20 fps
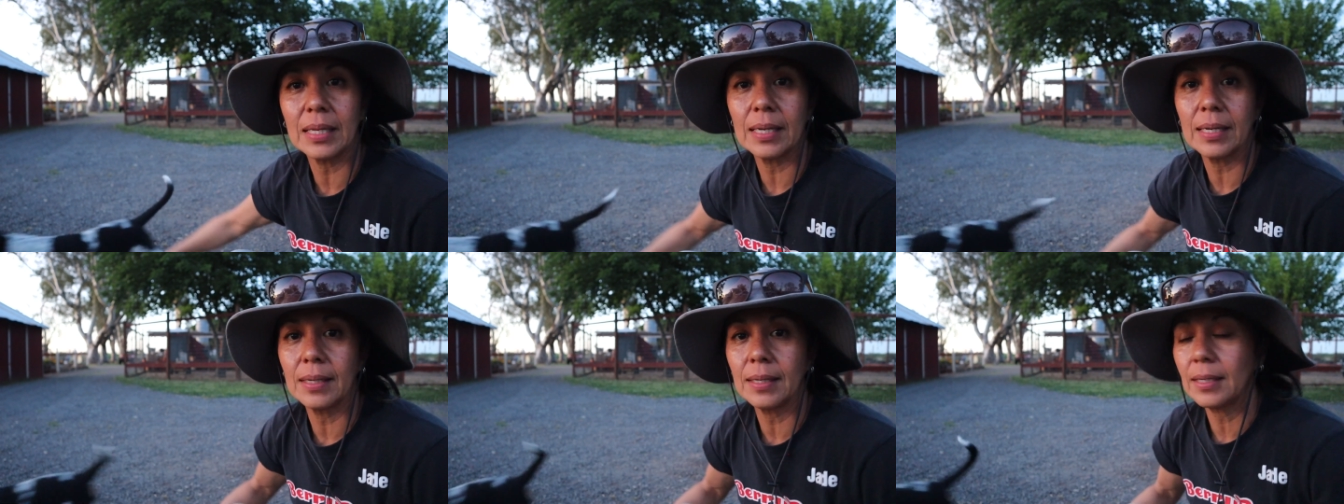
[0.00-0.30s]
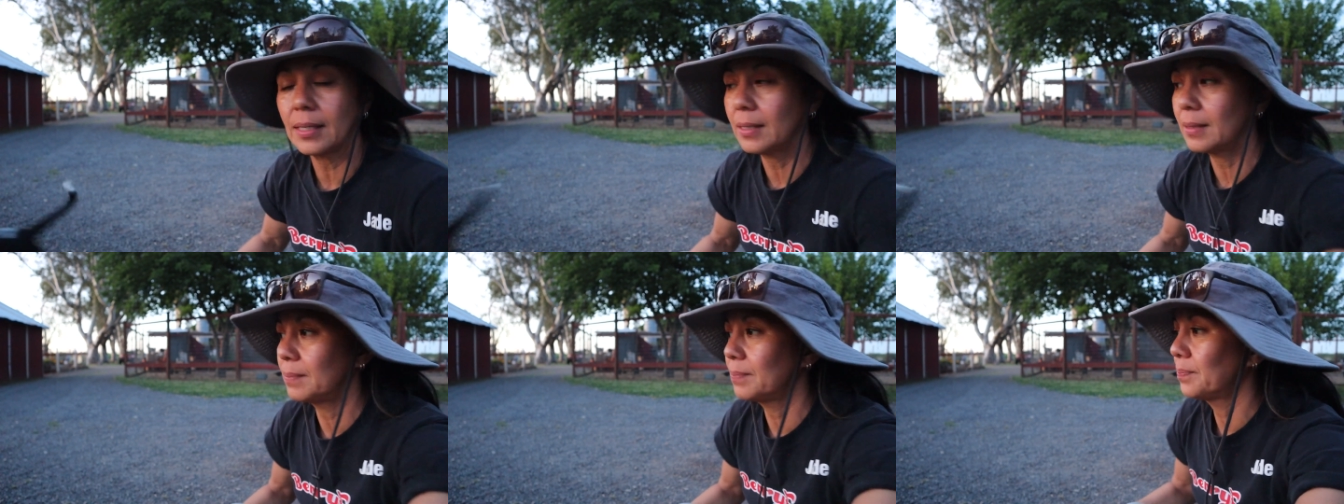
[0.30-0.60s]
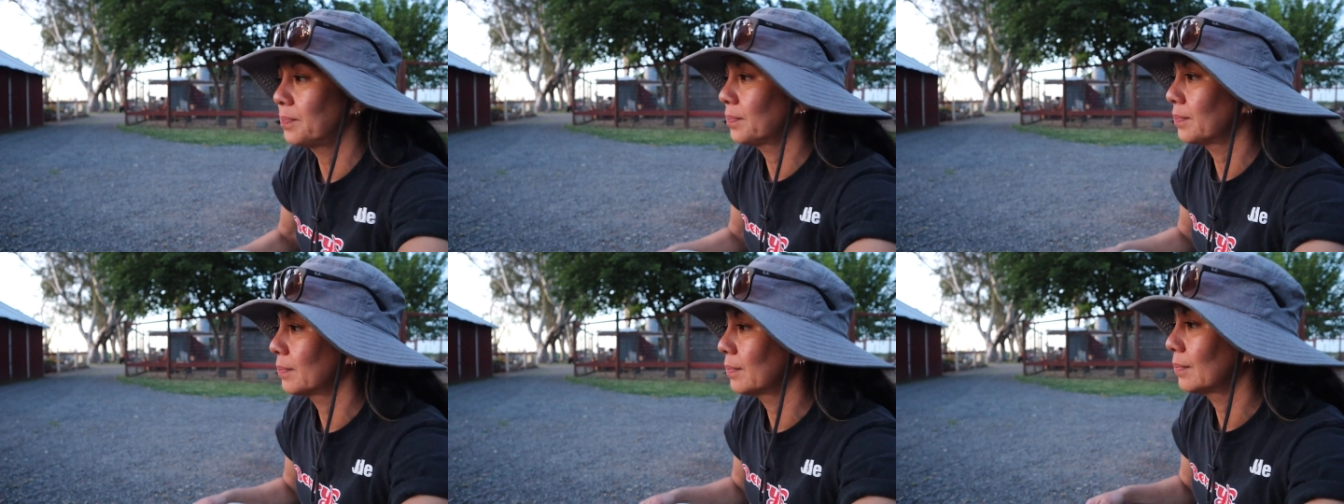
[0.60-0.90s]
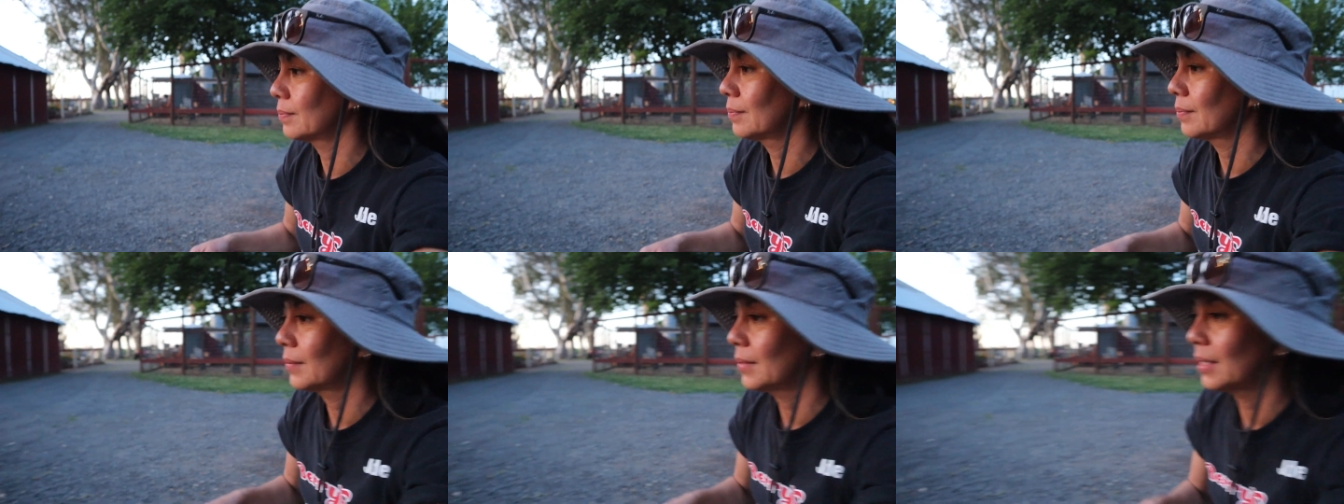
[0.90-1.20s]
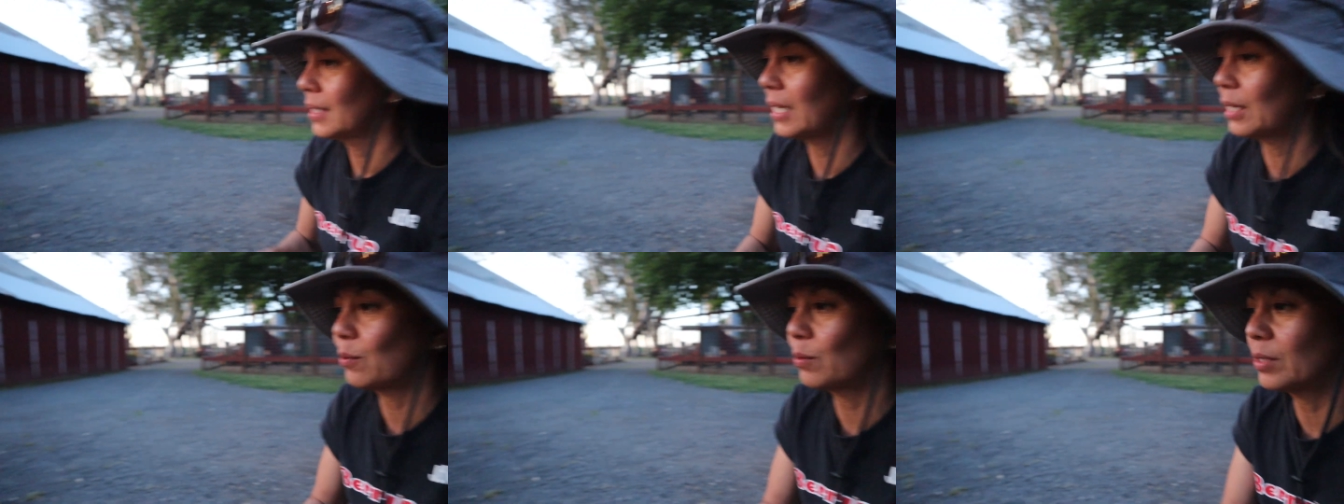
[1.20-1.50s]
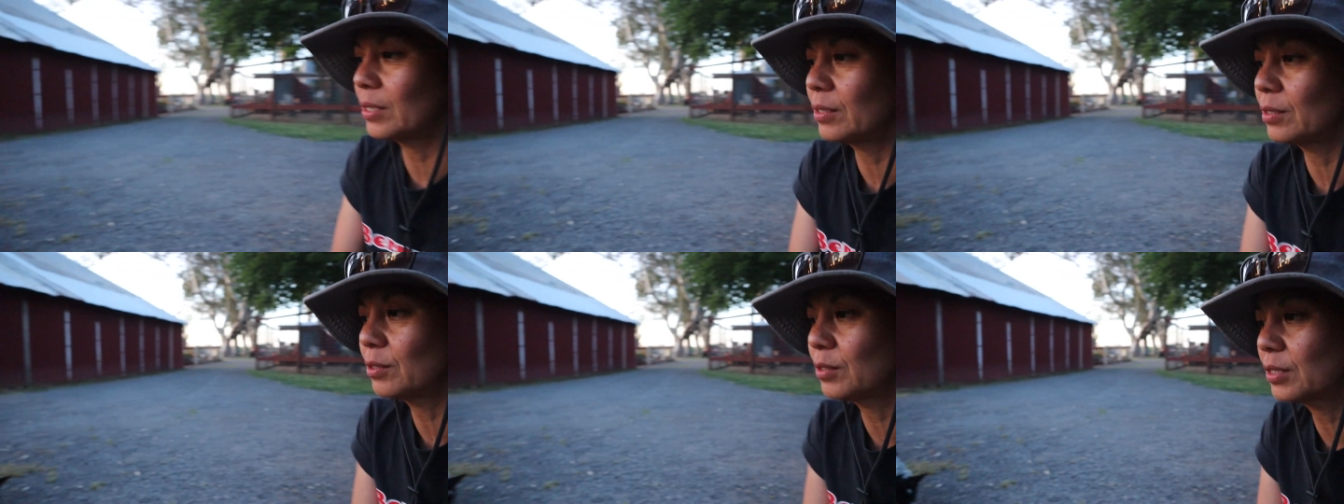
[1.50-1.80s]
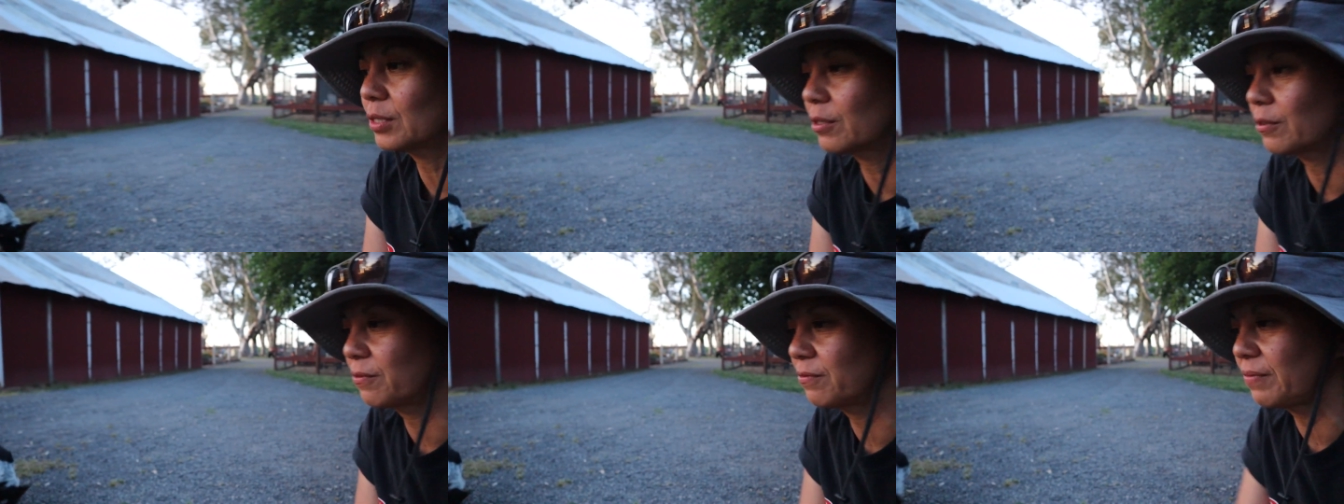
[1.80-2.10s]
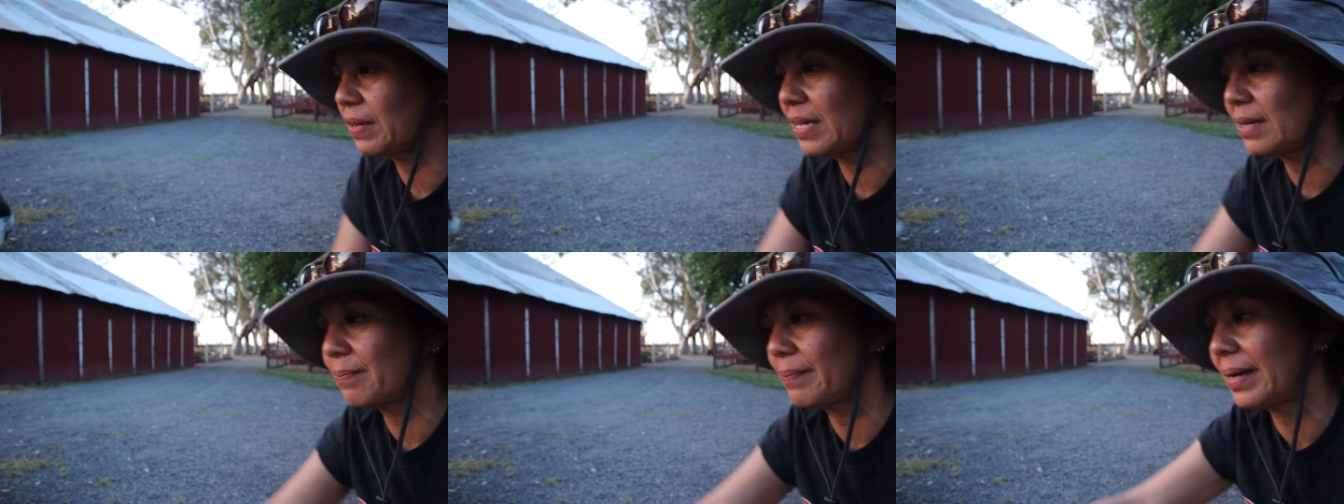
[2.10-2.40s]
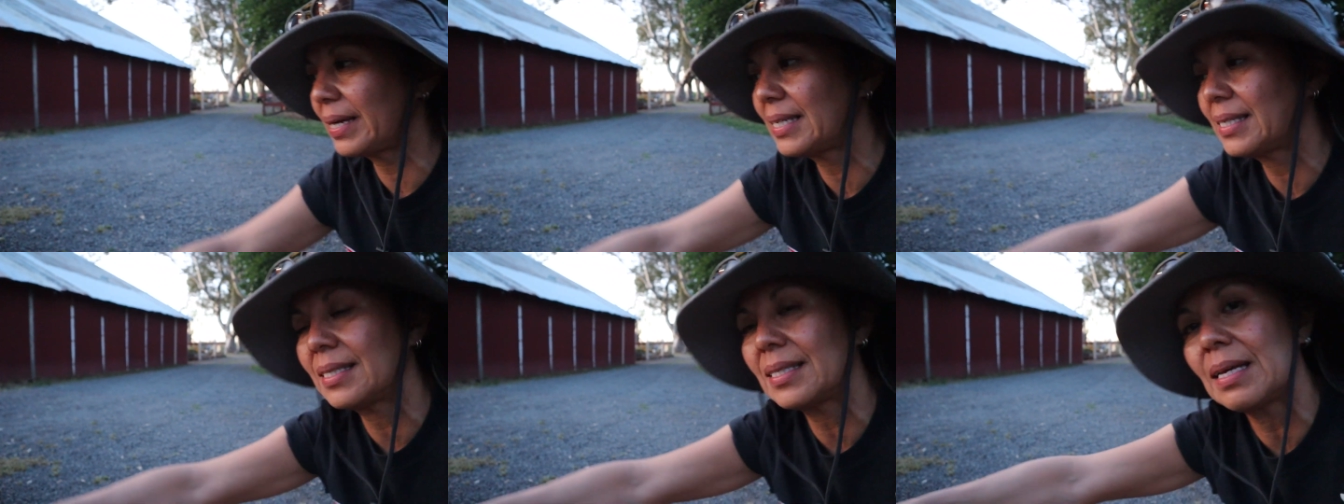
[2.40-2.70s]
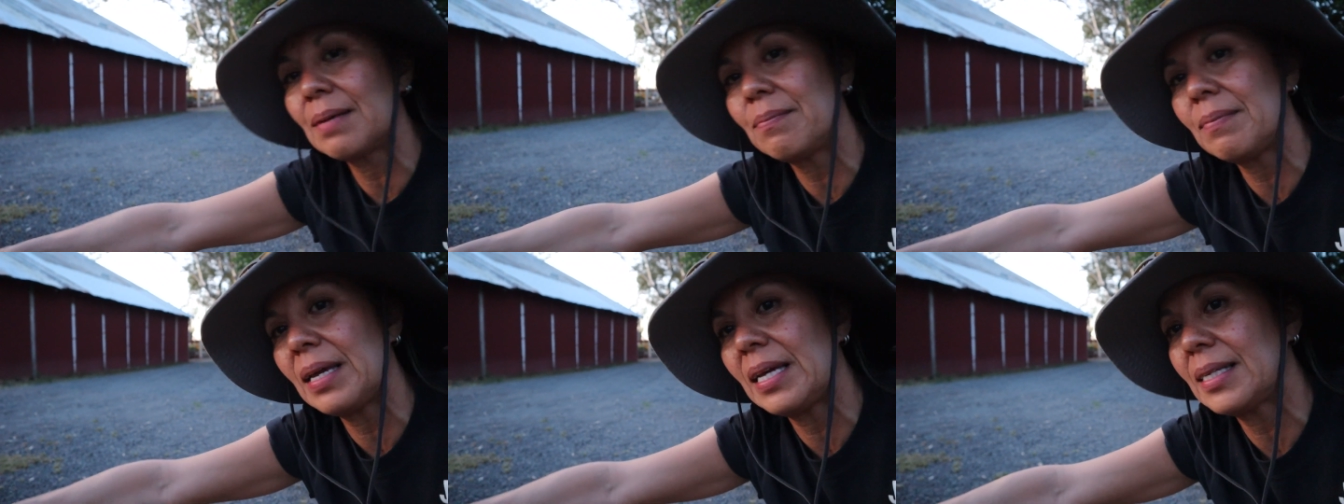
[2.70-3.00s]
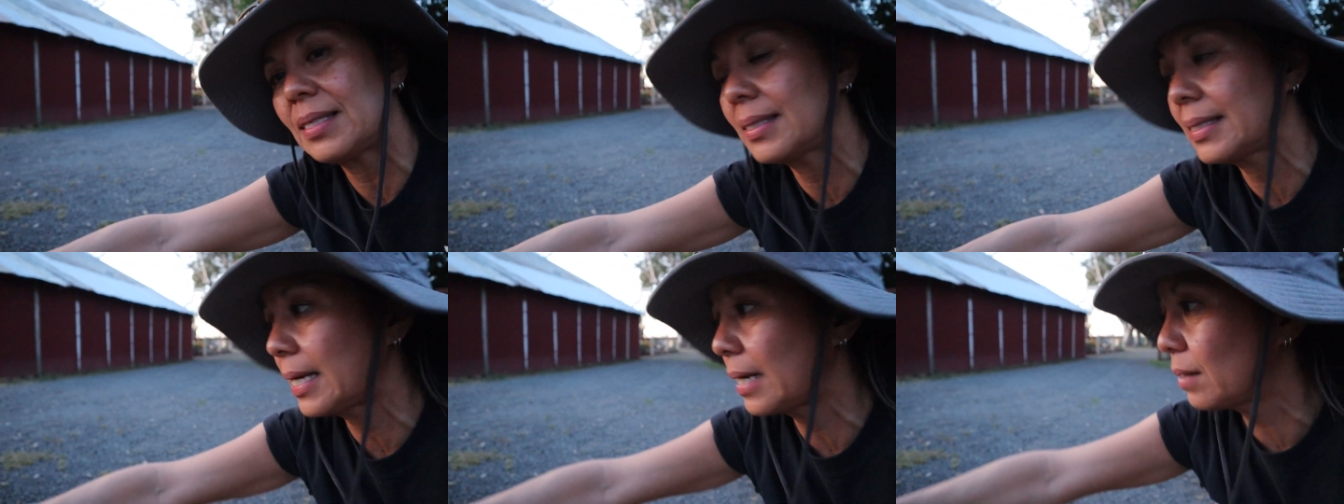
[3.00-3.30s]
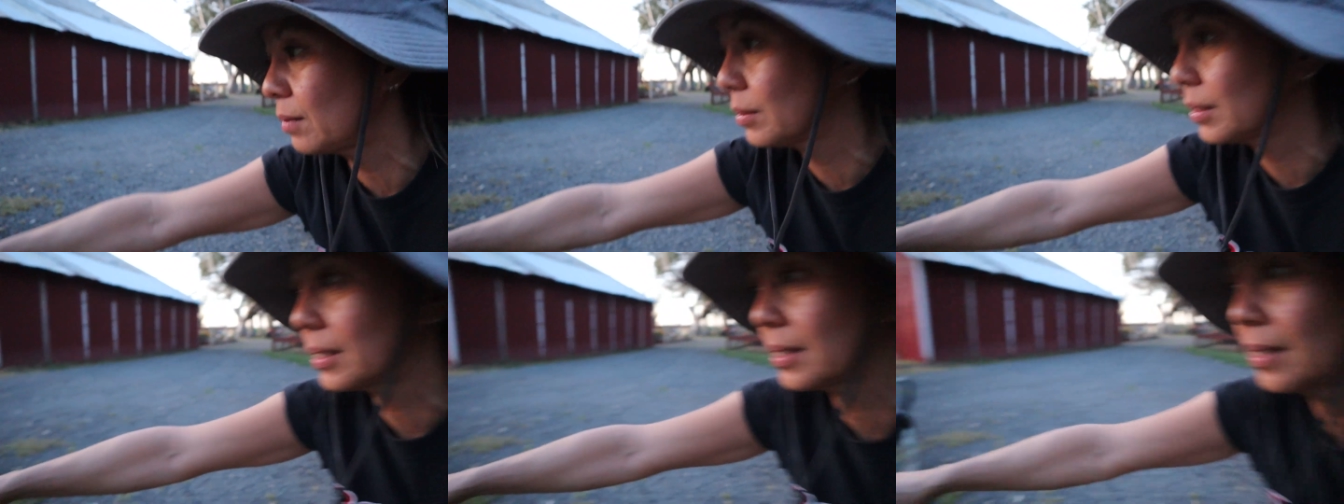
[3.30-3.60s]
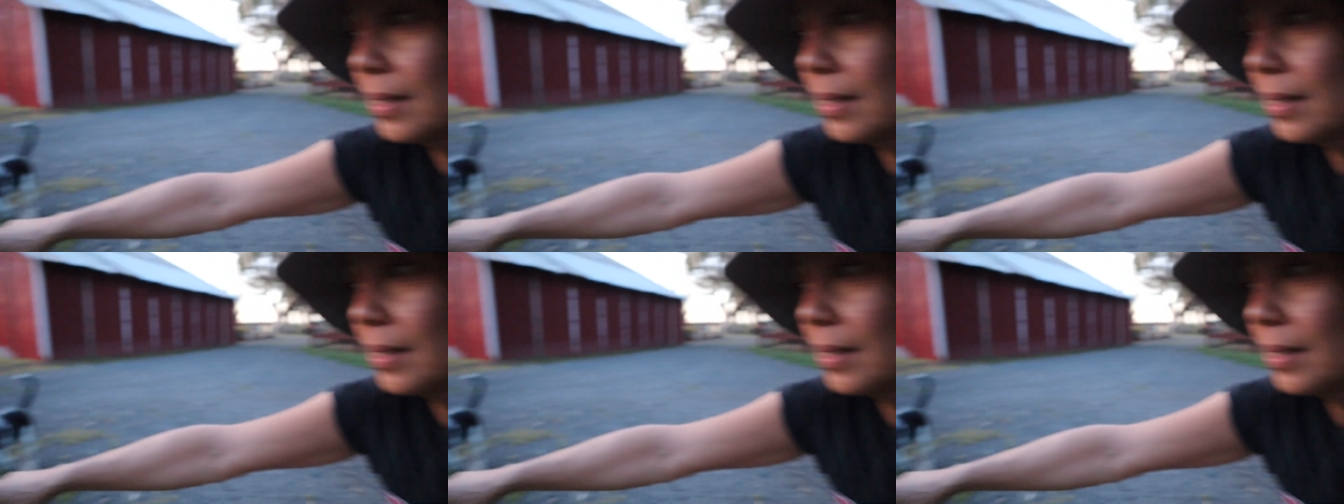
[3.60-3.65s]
the, like one of those little fake mice that make sounds.